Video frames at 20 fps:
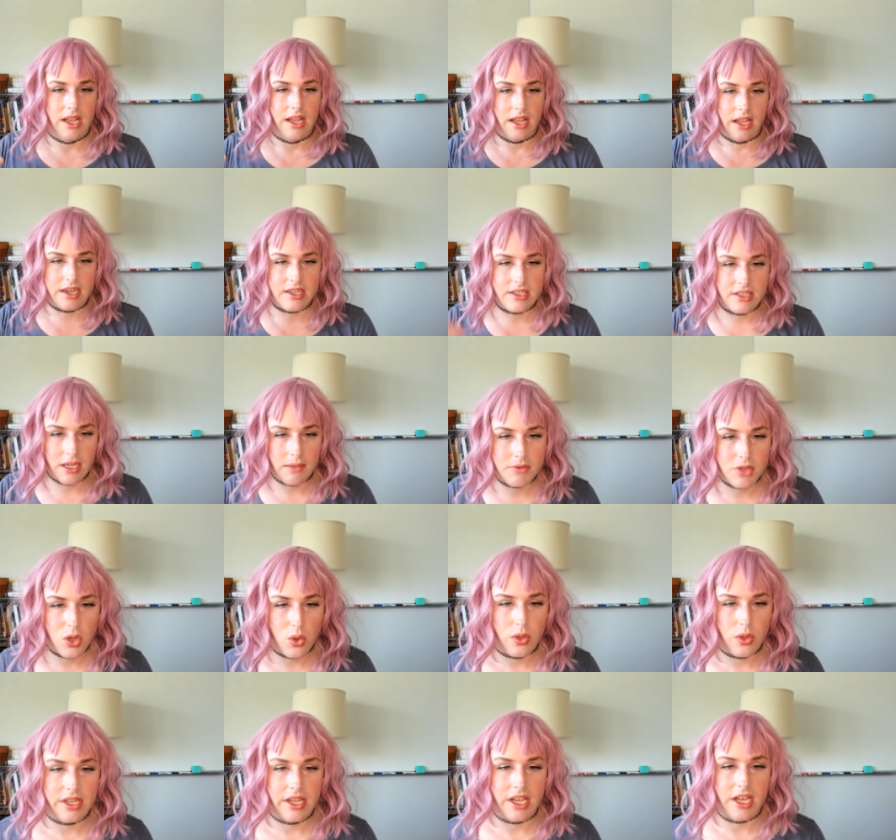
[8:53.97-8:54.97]
accept
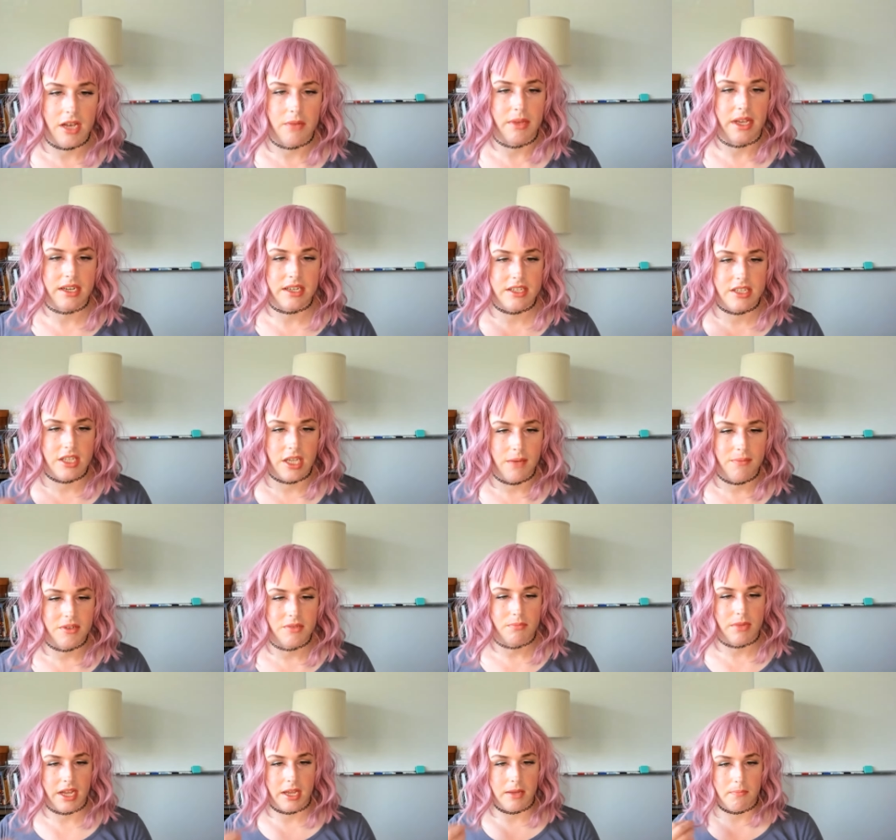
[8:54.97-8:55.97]
who I am, accept
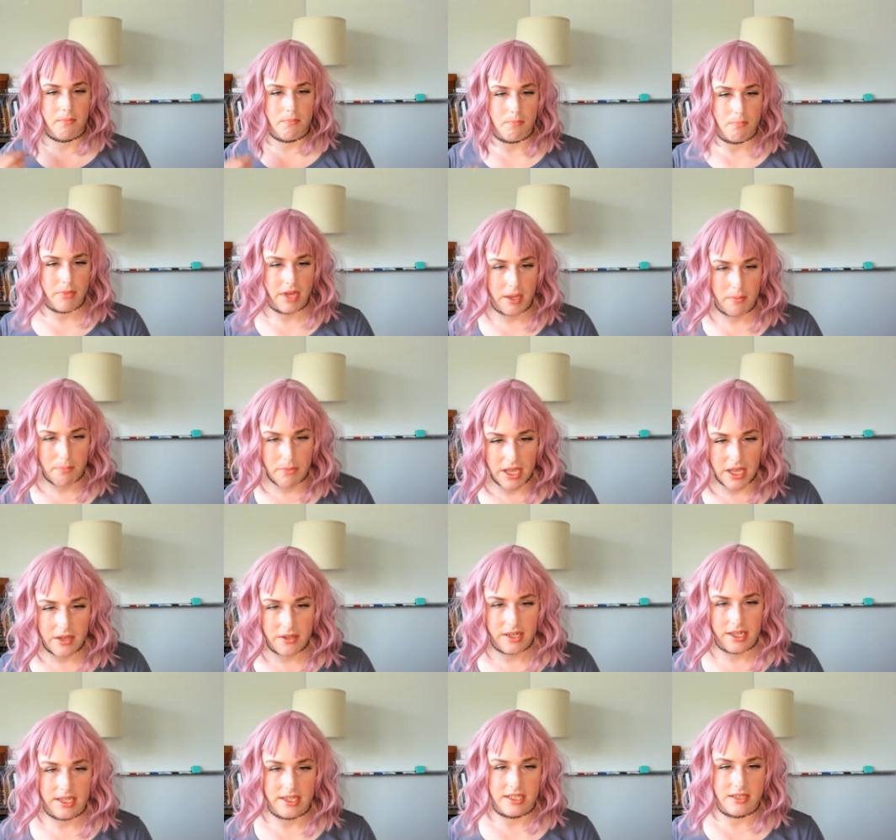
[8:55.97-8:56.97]
my
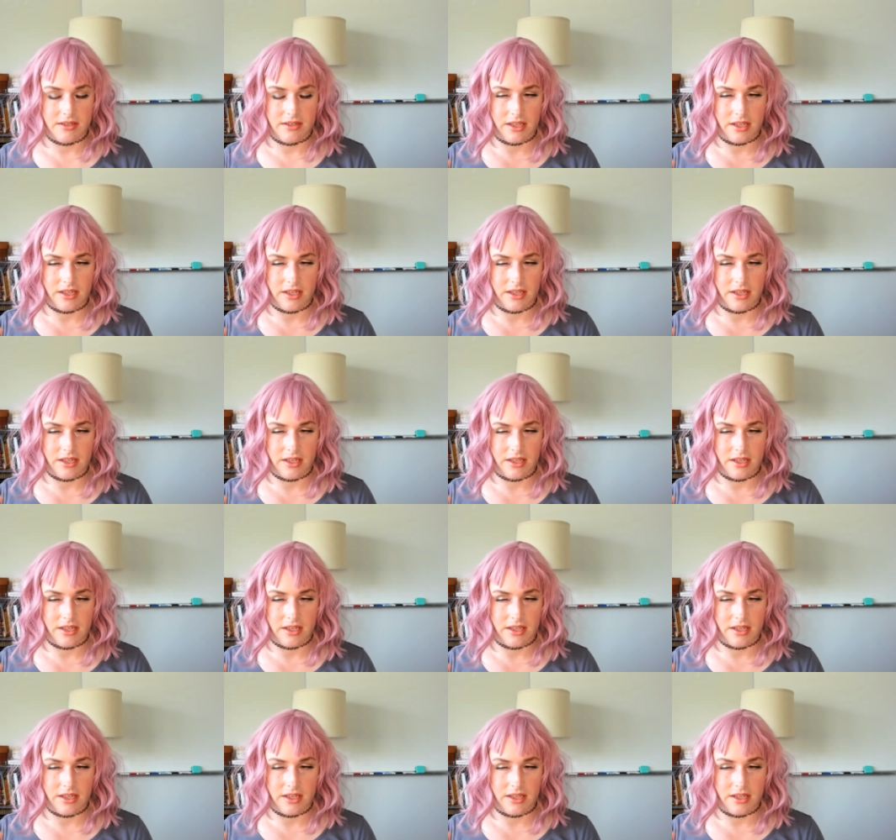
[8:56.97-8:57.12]
maleness,